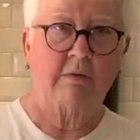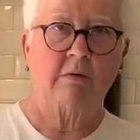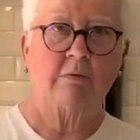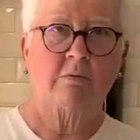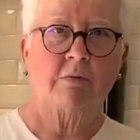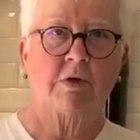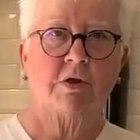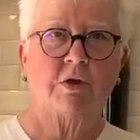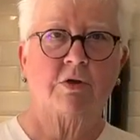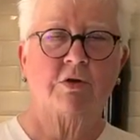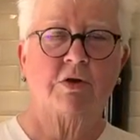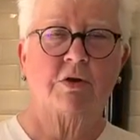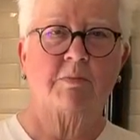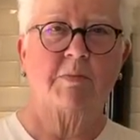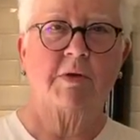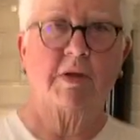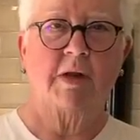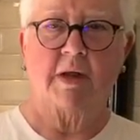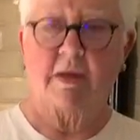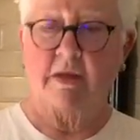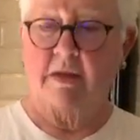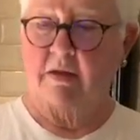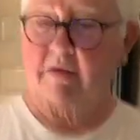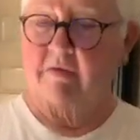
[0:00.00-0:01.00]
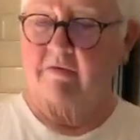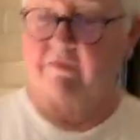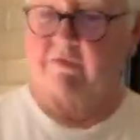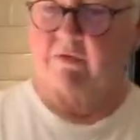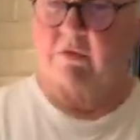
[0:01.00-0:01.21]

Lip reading: What are you looking at like that